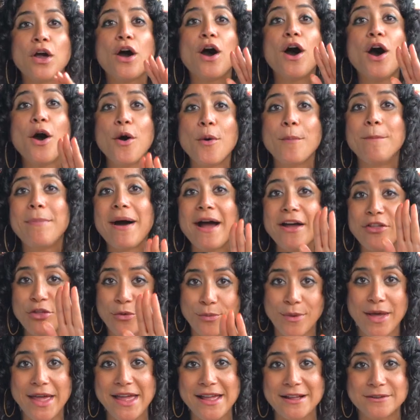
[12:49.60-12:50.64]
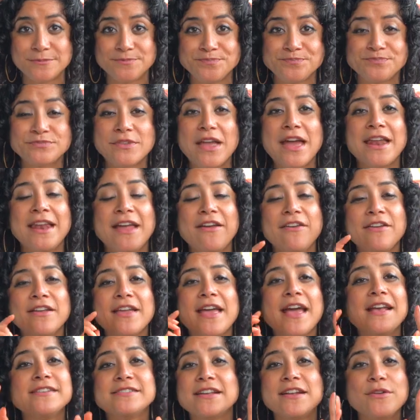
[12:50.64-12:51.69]
Oh, by the way, and in
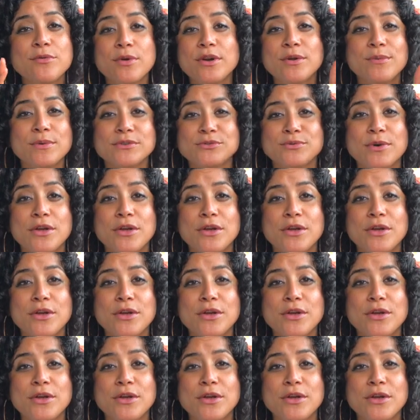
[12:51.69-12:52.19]
case anyone was